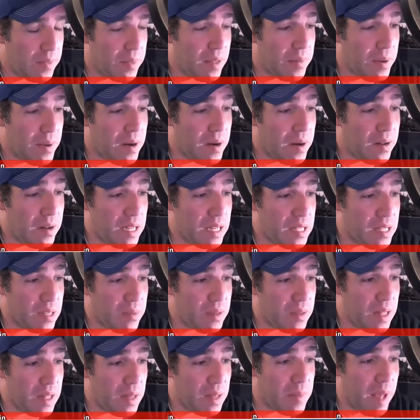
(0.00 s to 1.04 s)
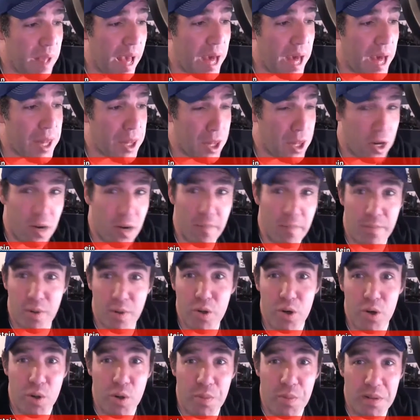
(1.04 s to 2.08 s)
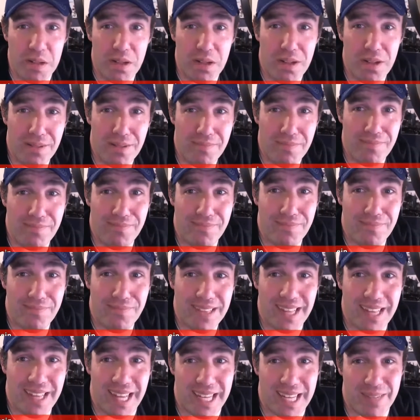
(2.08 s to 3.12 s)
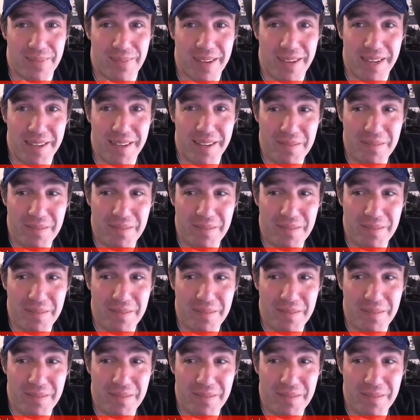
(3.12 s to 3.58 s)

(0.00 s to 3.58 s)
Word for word: But apparently someone named at third boob likes me.